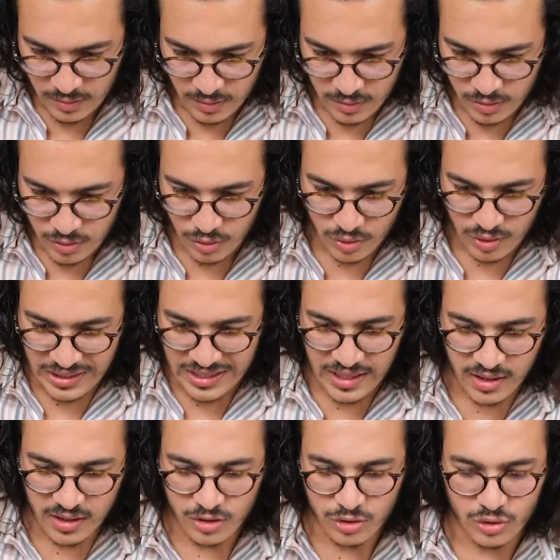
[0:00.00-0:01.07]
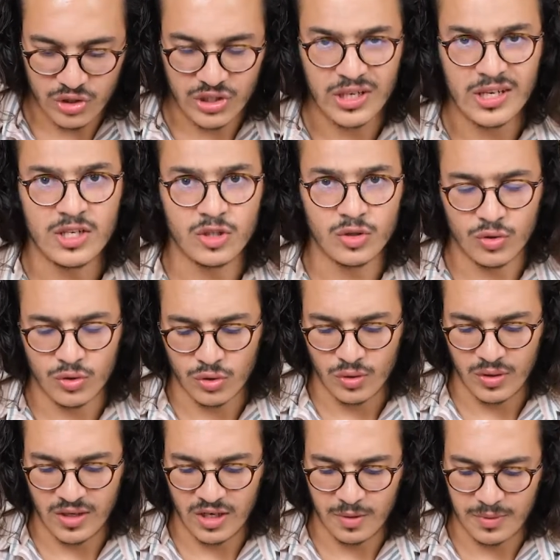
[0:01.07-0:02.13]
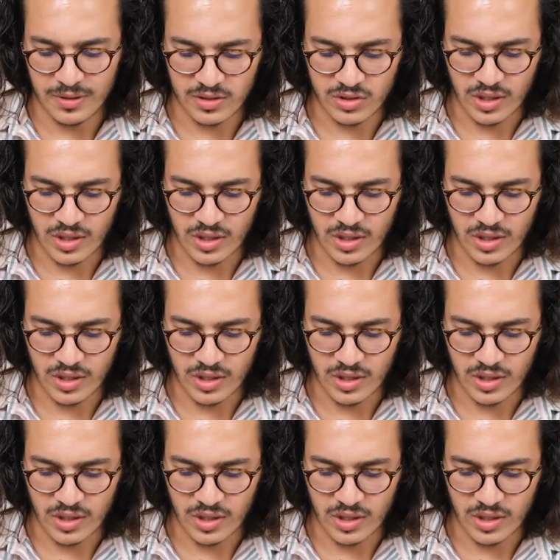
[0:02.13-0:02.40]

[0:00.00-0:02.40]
So the color should change to a little bit